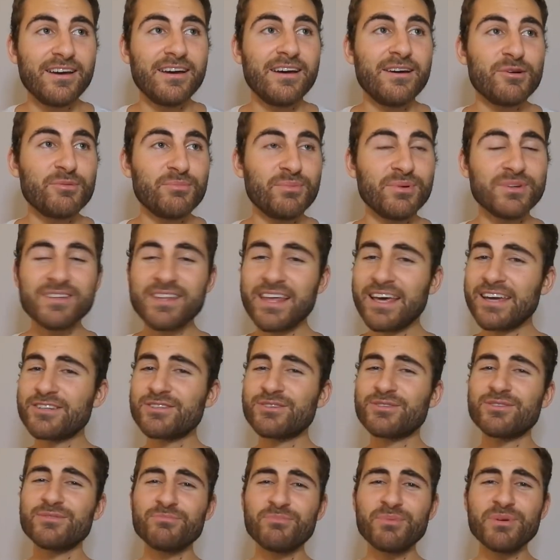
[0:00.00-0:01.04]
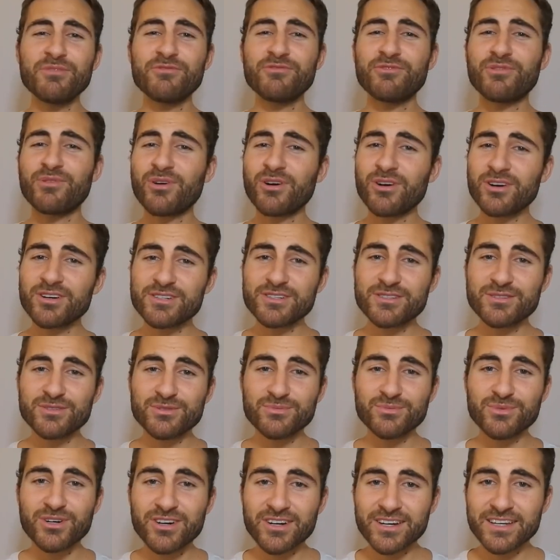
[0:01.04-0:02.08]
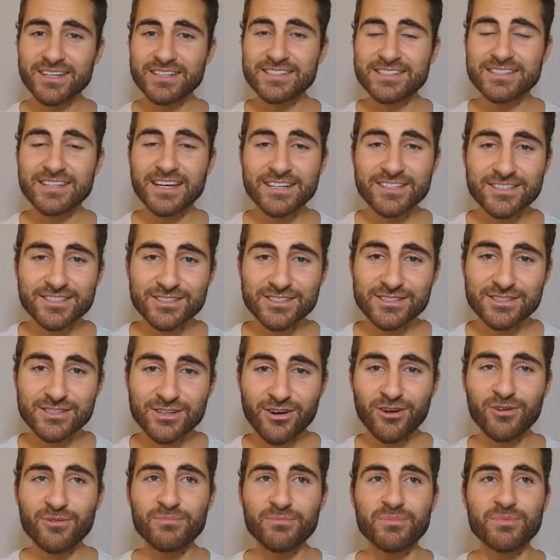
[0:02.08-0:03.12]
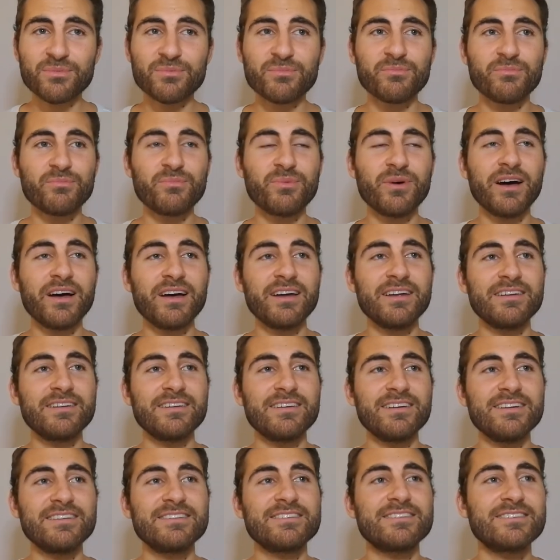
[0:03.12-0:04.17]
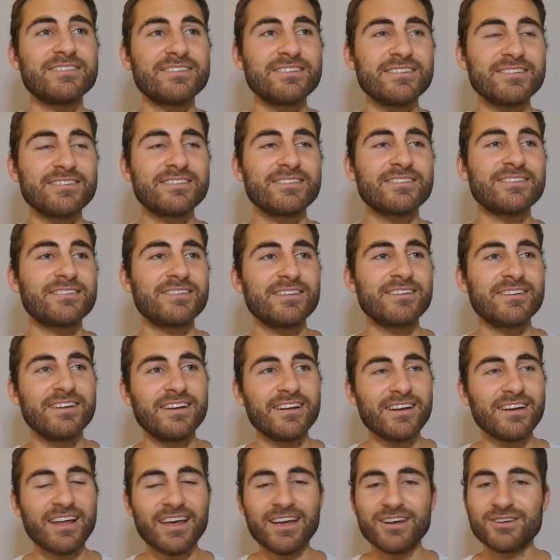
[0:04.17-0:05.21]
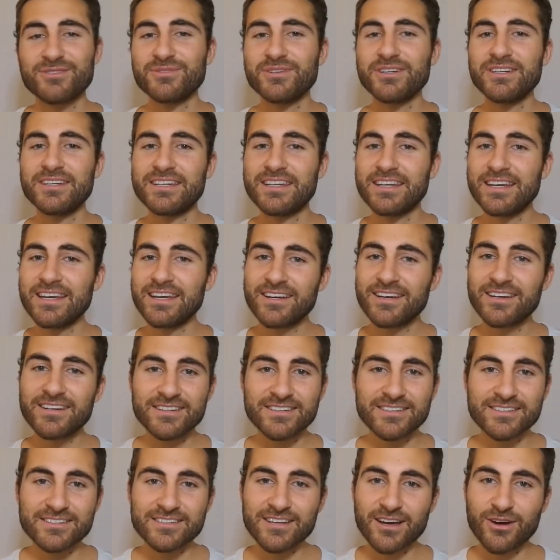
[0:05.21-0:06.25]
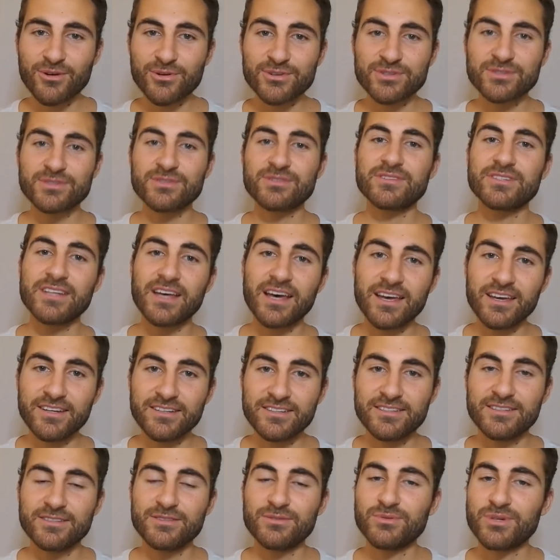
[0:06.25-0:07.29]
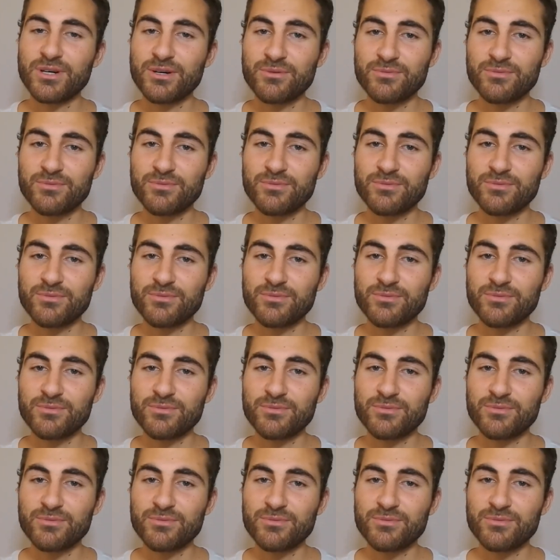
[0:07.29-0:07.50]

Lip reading: But they shouldn't be forced to work in such a job. But it's just like ridiculous, our society where we